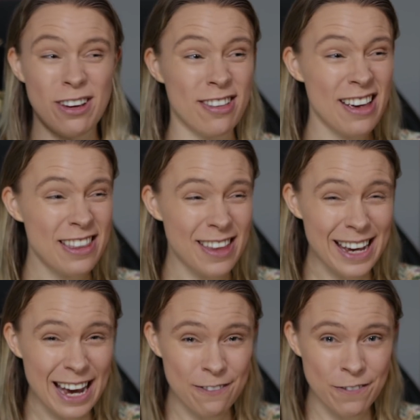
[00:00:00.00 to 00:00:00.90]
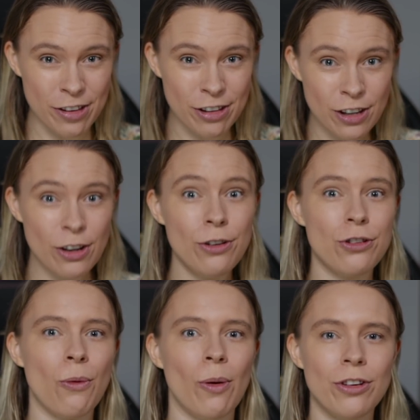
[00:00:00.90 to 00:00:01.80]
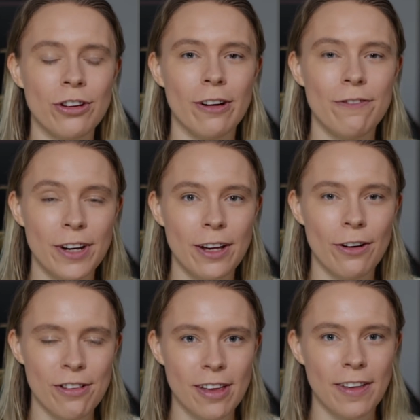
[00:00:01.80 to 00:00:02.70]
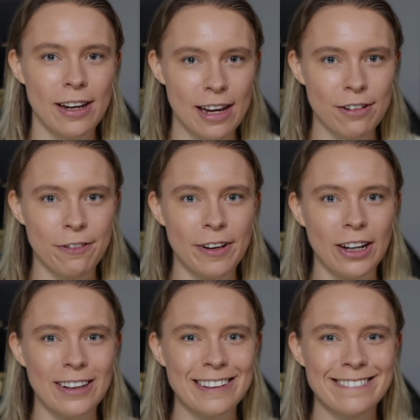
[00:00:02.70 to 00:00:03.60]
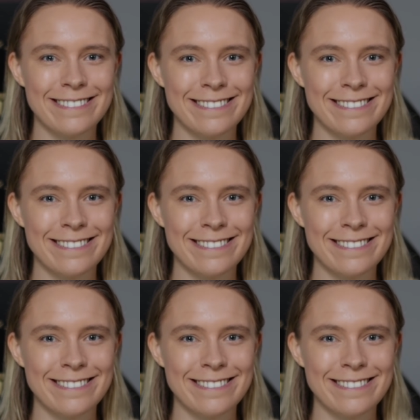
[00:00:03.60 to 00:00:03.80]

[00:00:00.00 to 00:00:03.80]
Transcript: because they have this huge quota of videos that they need to fill.